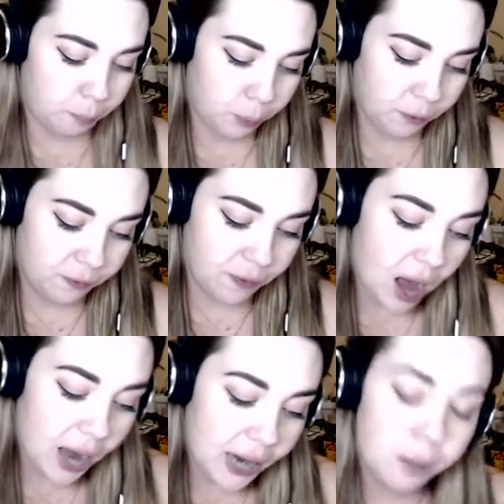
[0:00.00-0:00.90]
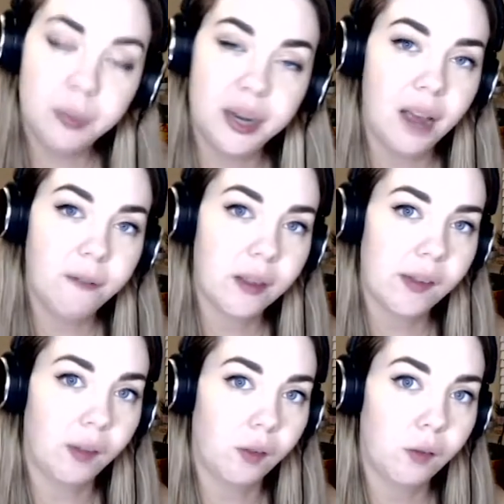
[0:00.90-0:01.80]
provide
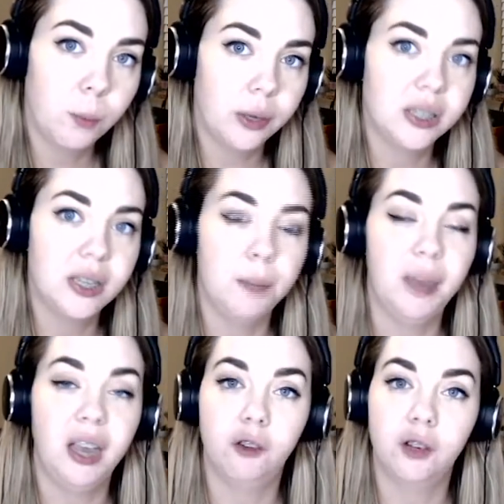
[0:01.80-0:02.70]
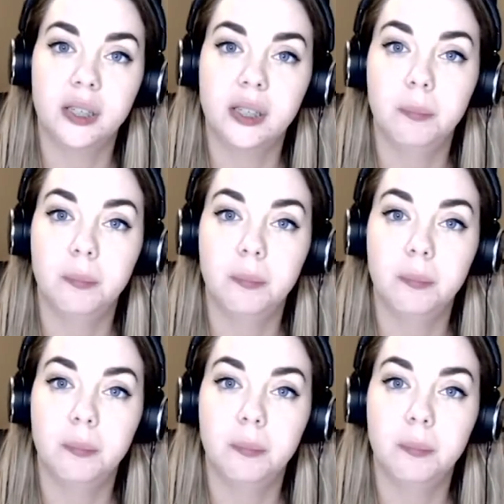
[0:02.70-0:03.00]
beneficence towards the patient,